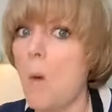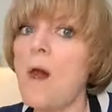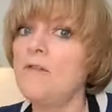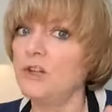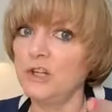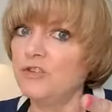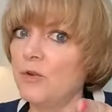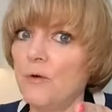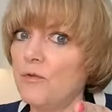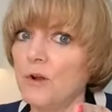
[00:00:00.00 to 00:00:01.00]
if it needs the
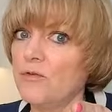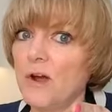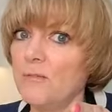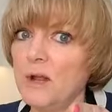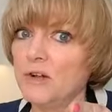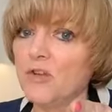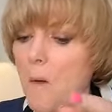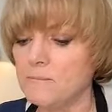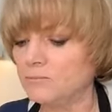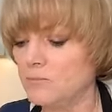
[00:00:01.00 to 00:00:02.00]
whole 45 minutes.
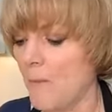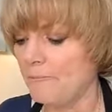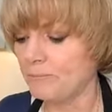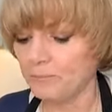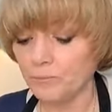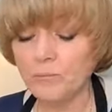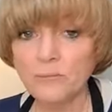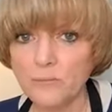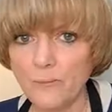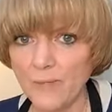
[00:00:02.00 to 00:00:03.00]

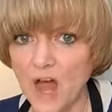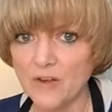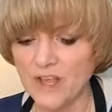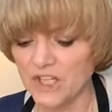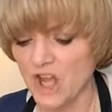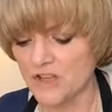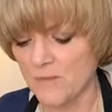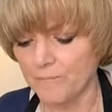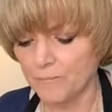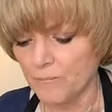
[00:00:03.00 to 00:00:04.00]
I don't think it does.
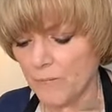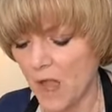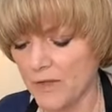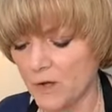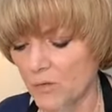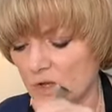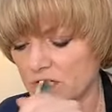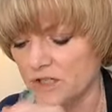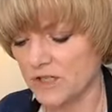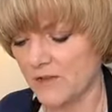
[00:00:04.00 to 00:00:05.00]
I think once
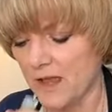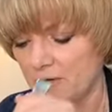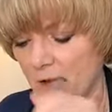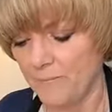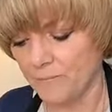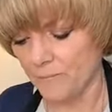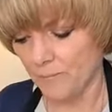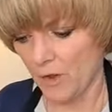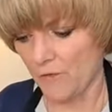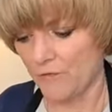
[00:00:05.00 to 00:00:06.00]
it's done that
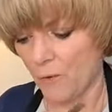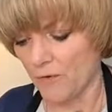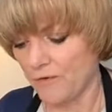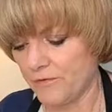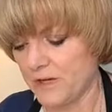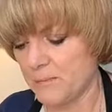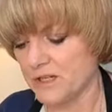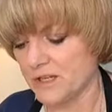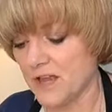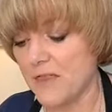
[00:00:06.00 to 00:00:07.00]
450
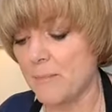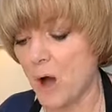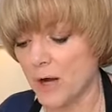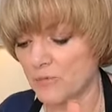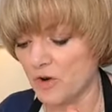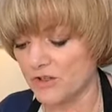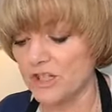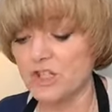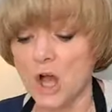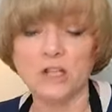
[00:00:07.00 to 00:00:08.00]
business, and the bottom crust is
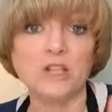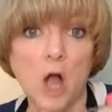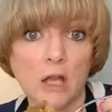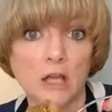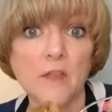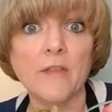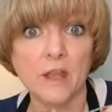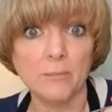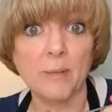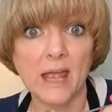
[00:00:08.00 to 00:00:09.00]
not soggy, that thing
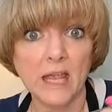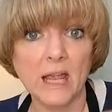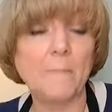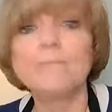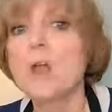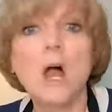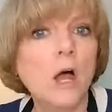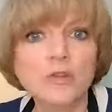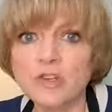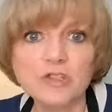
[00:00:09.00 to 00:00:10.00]
of baking it,
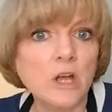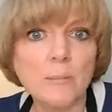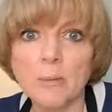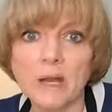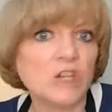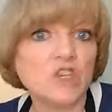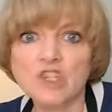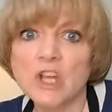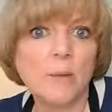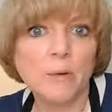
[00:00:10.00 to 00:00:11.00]
just a couple minutes, just a
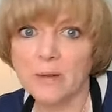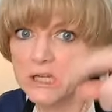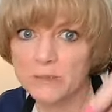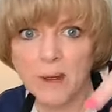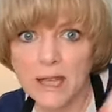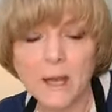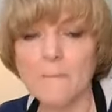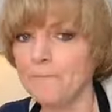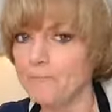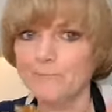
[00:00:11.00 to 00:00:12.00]
couple minutes baking it,
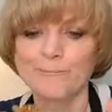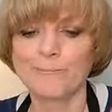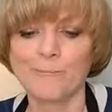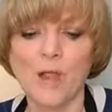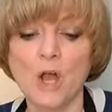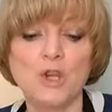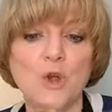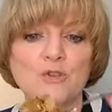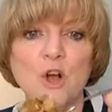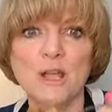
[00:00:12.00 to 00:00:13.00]
no
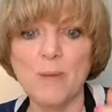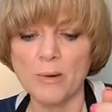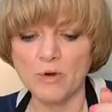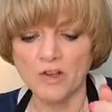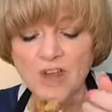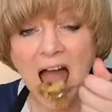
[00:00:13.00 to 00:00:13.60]
soggy bottom crust.